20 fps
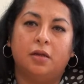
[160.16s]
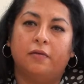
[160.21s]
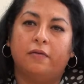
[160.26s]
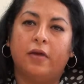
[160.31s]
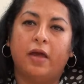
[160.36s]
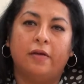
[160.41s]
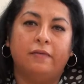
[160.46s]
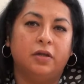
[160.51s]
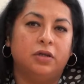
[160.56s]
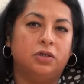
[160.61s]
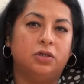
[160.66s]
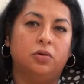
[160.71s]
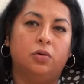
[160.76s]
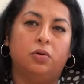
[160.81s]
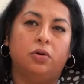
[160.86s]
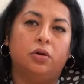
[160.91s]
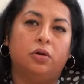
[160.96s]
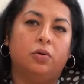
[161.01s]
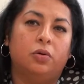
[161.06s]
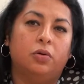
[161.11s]
of having to go
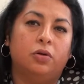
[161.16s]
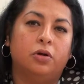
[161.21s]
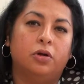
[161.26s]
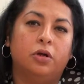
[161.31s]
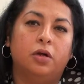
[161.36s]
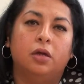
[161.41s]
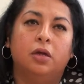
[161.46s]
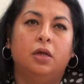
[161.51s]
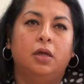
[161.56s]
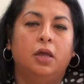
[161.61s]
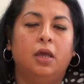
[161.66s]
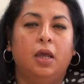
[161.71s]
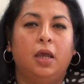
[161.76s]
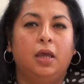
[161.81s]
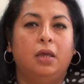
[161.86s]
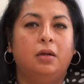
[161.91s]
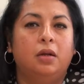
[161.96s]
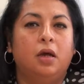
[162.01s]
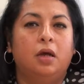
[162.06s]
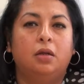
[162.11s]
to court
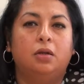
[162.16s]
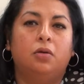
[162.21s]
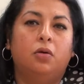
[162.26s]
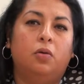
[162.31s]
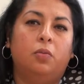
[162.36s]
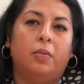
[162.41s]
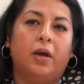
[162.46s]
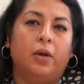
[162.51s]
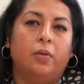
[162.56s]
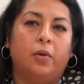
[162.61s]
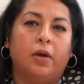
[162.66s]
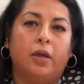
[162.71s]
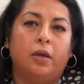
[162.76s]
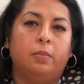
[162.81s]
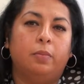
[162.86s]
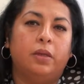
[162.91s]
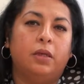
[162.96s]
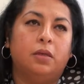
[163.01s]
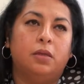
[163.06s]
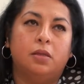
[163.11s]
and not go my way,
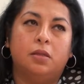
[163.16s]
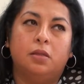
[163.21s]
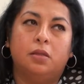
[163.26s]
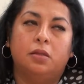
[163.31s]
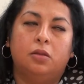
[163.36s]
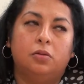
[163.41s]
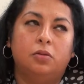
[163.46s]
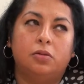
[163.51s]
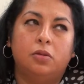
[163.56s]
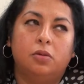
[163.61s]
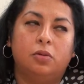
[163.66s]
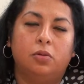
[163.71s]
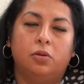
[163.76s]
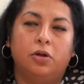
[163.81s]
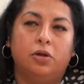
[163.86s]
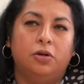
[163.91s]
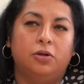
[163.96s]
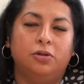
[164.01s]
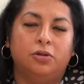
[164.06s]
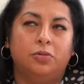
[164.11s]
because those
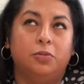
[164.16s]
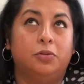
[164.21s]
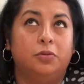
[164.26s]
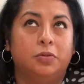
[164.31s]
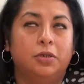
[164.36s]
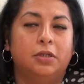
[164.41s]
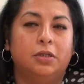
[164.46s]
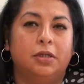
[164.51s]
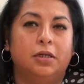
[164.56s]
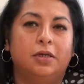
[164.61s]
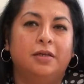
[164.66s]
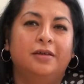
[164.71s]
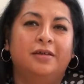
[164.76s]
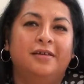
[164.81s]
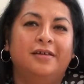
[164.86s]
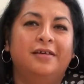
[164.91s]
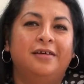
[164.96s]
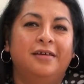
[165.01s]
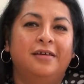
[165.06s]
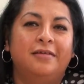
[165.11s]
lawyers were really
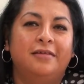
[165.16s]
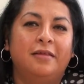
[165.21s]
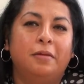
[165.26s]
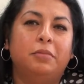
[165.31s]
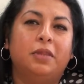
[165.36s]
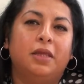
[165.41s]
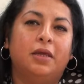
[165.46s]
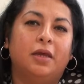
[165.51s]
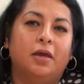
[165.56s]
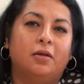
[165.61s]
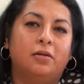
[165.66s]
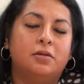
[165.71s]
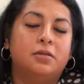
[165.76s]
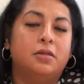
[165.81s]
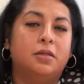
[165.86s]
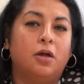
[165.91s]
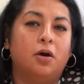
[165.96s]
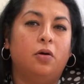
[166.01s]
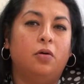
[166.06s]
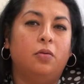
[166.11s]
something else.
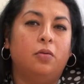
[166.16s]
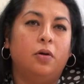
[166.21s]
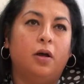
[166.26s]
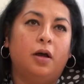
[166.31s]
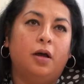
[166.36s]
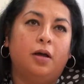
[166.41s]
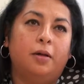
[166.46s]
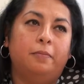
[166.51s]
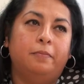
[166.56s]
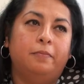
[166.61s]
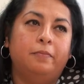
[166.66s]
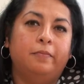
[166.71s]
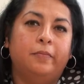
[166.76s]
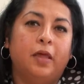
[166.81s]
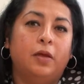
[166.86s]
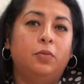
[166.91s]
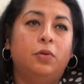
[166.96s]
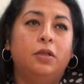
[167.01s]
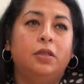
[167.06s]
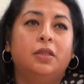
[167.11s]
So,
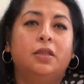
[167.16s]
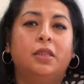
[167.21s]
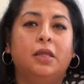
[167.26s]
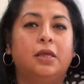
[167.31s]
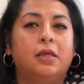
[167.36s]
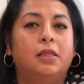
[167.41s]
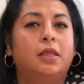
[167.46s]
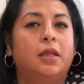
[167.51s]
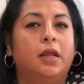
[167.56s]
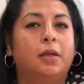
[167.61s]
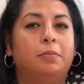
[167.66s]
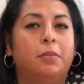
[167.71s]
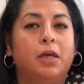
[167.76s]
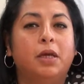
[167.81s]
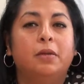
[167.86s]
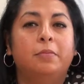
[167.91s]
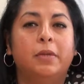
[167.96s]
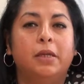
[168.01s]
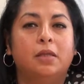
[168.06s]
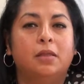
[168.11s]
and one of the things that I'm
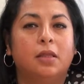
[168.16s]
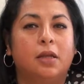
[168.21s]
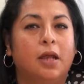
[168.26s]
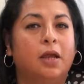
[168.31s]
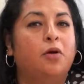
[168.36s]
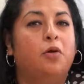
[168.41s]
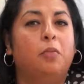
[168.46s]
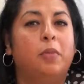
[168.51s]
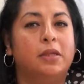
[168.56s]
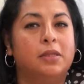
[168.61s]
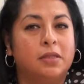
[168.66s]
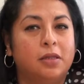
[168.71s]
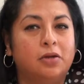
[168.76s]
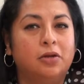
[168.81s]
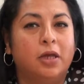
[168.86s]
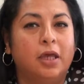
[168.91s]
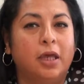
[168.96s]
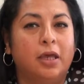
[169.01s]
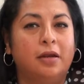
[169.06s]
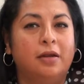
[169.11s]
gonna miss, and I hope I still
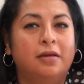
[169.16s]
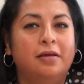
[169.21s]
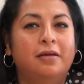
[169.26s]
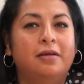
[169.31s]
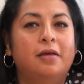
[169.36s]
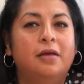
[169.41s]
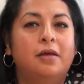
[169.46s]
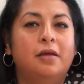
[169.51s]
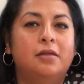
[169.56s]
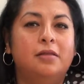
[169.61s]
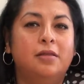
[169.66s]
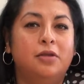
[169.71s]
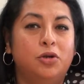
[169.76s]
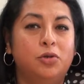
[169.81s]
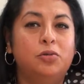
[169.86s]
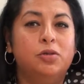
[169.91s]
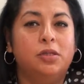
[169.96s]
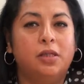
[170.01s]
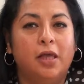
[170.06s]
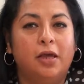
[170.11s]
get, is the
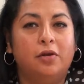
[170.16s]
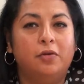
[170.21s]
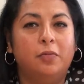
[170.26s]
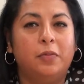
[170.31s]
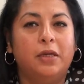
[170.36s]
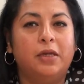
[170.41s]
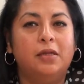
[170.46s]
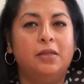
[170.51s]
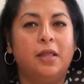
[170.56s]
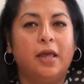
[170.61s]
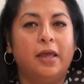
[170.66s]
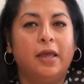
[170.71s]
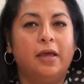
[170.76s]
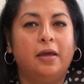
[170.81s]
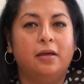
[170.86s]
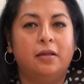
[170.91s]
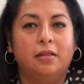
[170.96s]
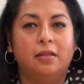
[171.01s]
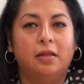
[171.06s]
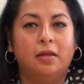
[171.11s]
newsletter, because I
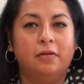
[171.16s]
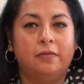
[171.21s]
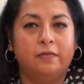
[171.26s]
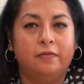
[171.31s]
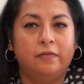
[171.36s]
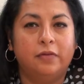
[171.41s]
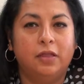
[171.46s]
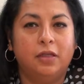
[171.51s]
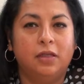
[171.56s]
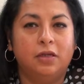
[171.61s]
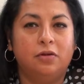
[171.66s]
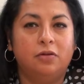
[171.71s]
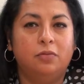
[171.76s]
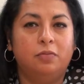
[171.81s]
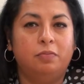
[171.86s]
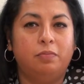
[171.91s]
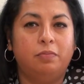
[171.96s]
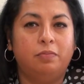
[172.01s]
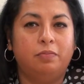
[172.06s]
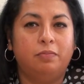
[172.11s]
love the little
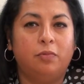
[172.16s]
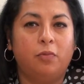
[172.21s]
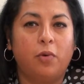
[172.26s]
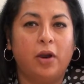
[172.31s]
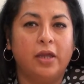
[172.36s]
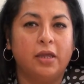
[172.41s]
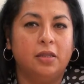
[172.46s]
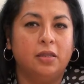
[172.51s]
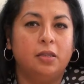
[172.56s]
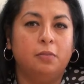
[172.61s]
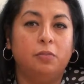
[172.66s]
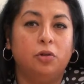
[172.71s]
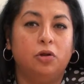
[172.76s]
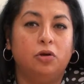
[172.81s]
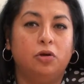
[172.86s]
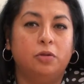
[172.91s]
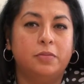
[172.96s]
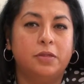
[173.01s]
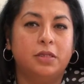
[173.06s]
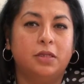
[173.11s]
Ryan's
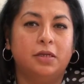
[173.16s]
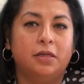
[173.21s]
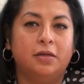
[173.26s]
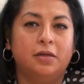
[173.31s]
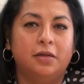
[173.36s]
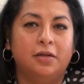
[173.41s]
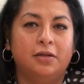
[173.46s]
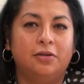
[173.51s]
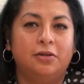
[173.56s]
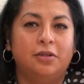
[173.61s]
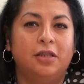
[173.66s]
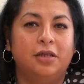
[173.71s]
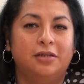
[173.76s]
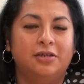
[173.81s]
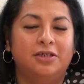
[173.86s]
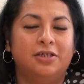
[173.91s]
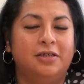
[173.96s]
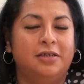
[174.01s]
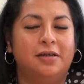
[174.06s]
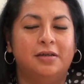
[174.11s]
blurbs, that little things
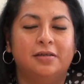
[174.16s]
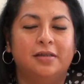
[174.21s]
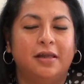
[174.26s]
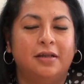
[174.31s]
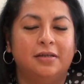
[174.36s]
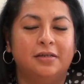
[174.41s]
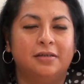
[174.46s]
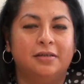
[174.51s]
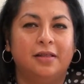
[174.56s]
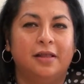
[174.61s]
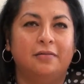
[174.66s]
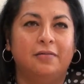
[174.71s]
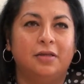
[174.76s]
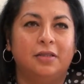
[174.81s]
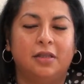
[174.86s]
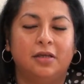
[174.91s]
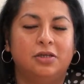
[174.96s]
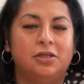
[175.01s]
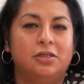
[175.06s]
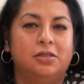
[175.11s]
she does. I just love it. I
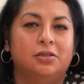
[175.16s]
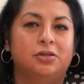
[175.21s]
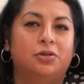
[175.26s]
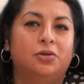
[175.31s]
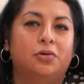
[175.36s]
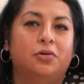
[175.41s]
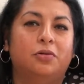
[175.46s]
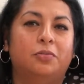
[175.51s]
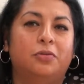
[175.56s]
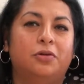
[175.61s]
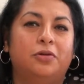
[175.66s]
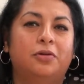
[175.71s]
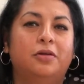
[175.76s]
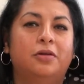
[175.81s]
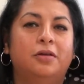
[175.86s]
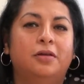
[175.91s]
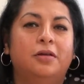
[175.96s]
think she's adorable.